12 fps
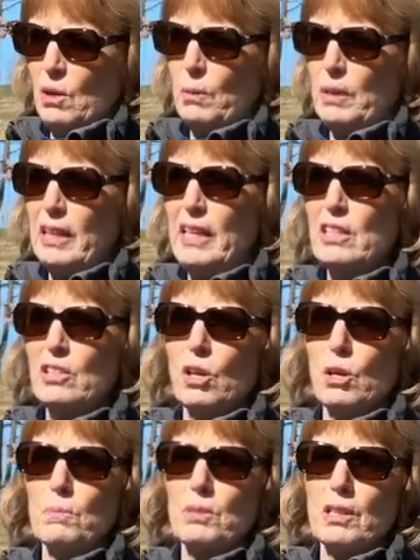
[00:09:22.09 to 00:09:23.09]
When a heat
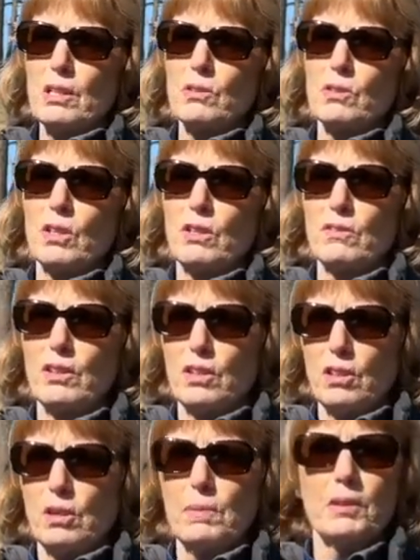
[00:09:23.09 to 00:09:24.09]
dome settles over
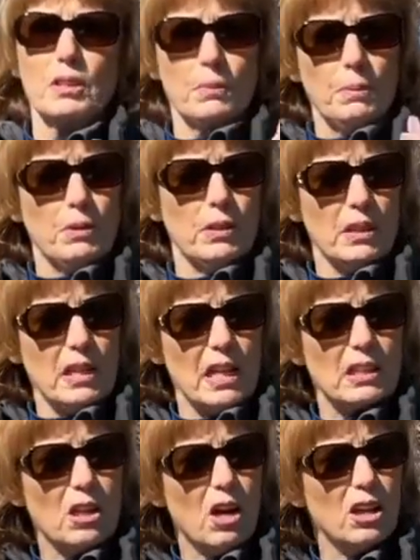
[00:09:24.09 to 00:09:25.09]
an urban community and
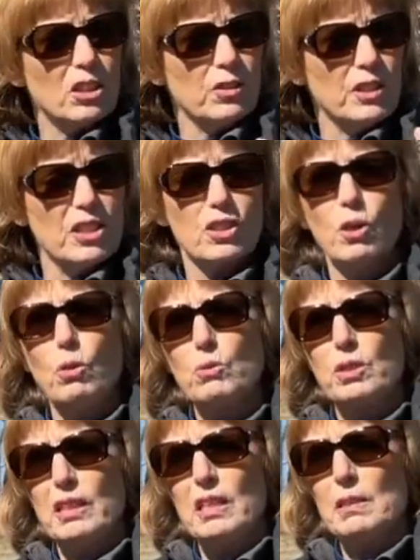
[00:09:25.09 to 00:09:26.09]
that concrete just
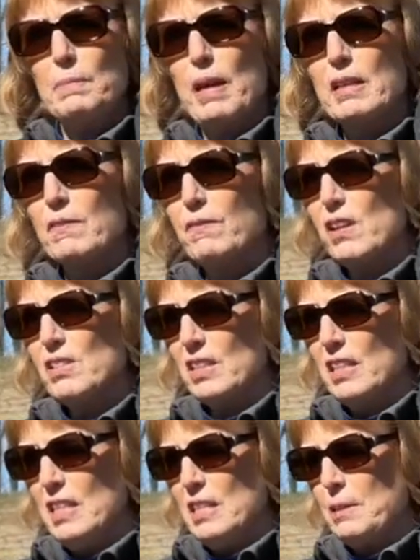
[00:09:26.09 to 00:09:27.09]
holds the heat, magnifies the
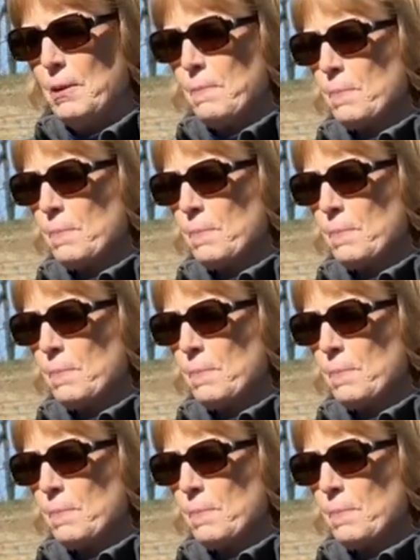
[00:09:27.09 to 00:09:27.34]
heat.